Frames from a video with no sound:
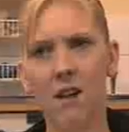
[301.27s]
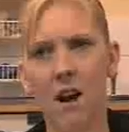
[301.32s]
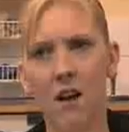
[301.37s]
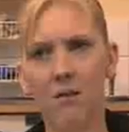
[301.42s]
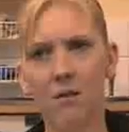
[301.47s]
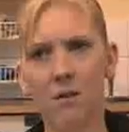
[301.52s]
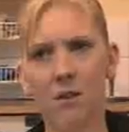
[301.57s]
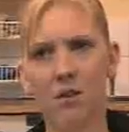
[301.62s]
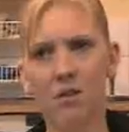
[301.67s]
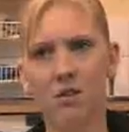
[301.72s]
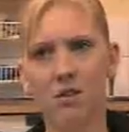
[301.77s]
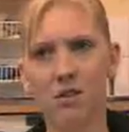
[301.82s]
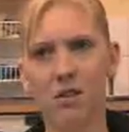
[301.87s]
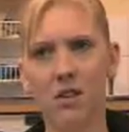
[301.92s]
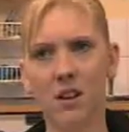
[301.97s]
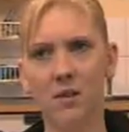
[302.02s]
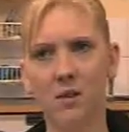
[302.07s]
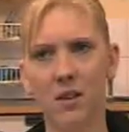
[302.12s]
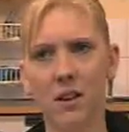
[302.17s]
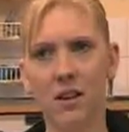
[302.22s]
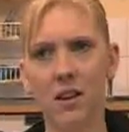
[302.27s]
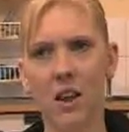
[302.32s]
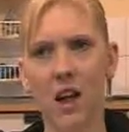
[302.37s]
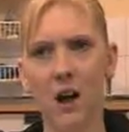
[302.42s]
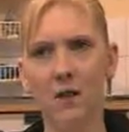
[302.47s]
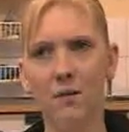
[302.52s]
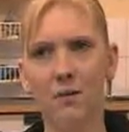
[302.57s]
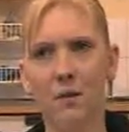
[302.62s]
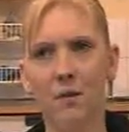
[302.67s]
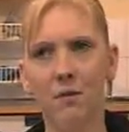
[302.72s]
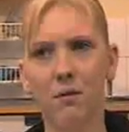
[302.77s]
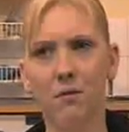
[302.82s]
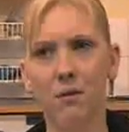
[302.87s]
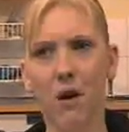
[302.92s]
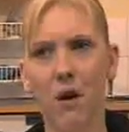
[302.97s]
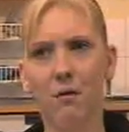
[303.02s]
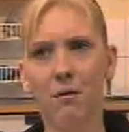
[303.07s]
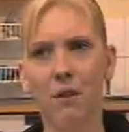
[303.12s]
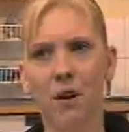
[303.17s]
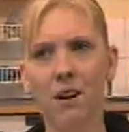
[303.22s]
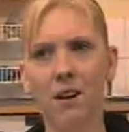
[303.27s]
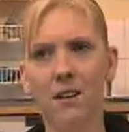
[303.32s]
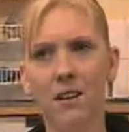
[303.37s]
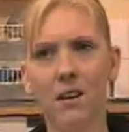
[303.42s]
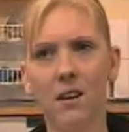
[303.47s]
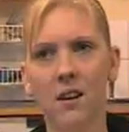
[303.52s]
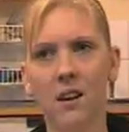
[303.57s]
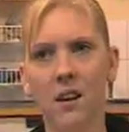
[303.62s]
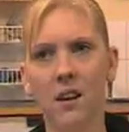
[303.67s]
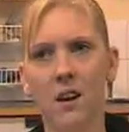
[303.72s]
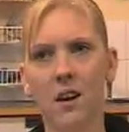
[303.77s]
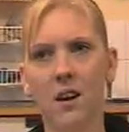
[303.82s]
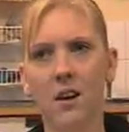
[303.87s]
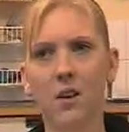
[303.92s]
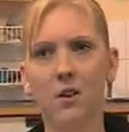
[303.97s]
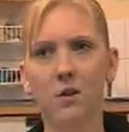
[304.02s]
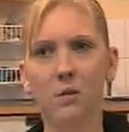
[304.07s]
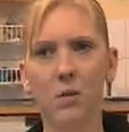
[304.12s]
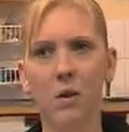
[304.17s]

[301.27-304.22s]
rather than just living life of nothing. Because